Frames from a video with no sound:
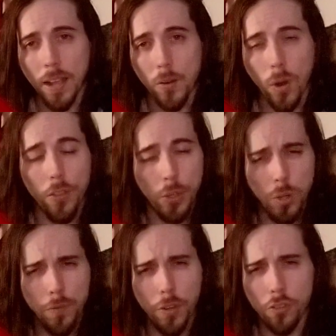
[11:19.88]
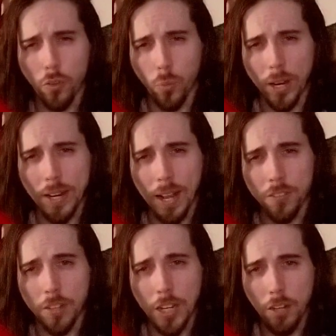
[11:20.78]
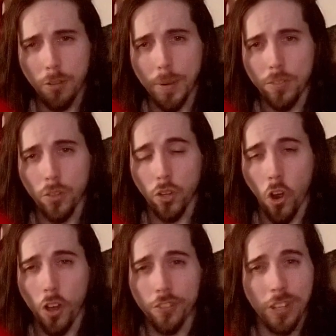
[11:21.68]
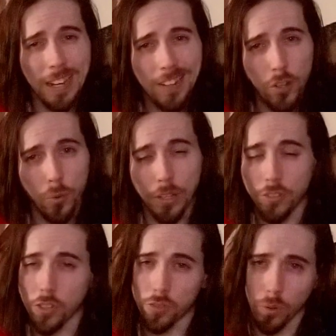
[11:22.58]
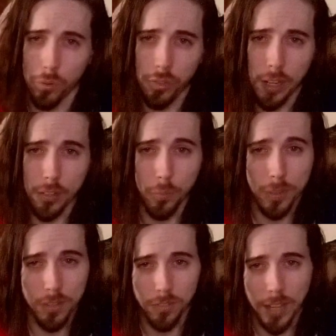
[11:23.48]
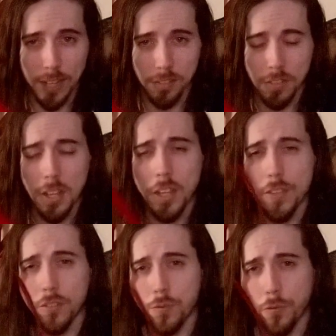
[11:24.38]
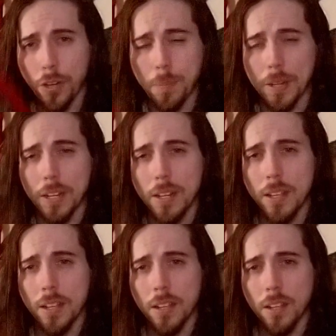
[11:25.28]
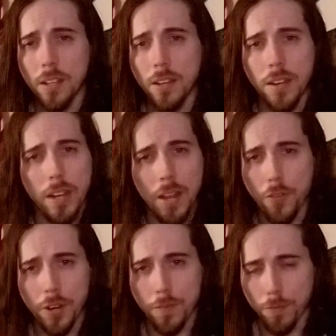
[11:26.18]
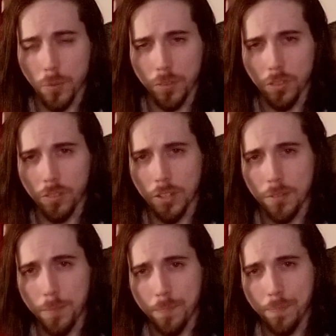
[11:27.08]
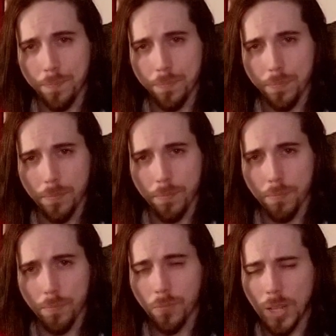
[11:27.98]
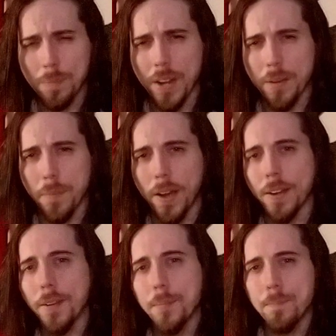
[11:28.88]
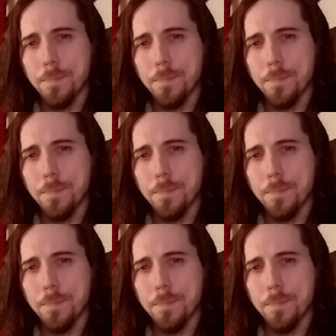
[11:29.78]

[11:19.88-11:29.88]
And while the Universal Way has an incremental cost increase associated with the stats, this freebie never influences it. Keep that in mind.